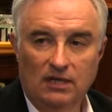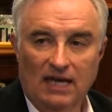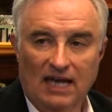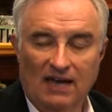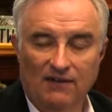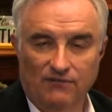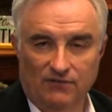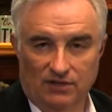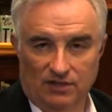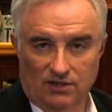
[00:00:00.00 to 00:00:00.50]

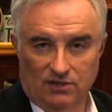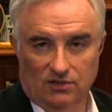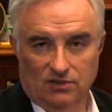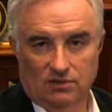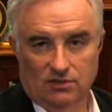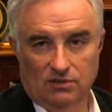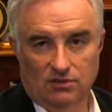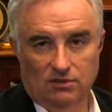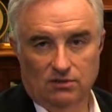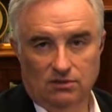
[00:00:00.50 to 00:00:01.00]

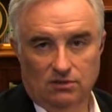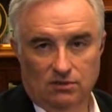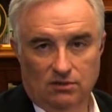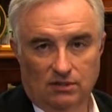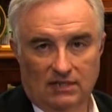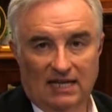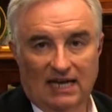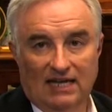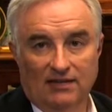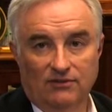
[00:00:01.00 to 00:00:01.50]
evidence to
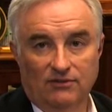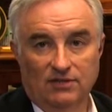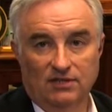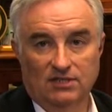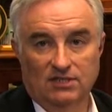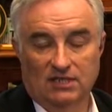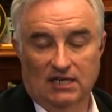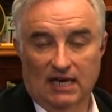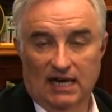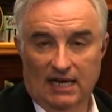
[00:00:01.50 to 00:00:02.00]
get
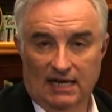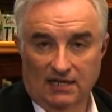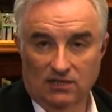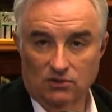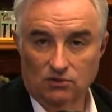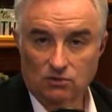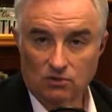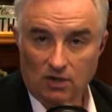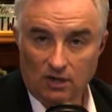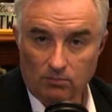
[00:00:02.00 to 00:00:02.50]
this guy
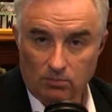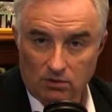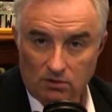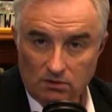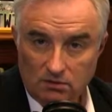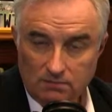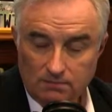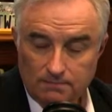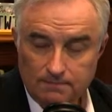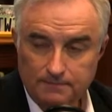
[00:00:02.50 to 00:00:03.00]
in
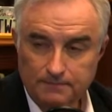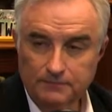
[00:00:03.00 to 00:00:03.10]
trouble.